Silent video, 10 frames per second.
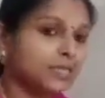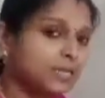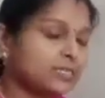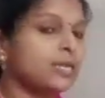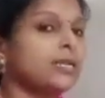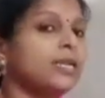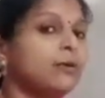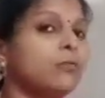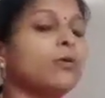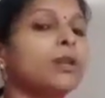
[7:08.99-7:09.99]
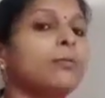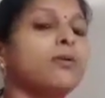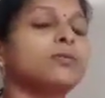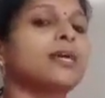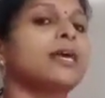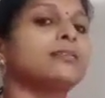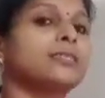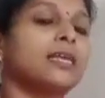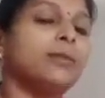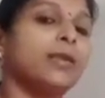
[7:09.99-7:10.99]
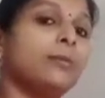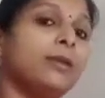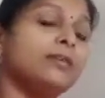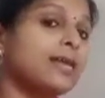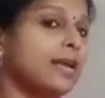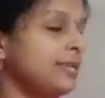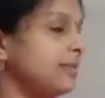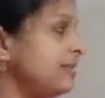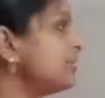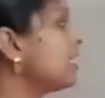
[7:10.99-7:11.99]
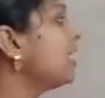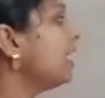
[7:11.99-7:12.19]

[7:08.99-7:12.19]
He studied more about science and became a scientist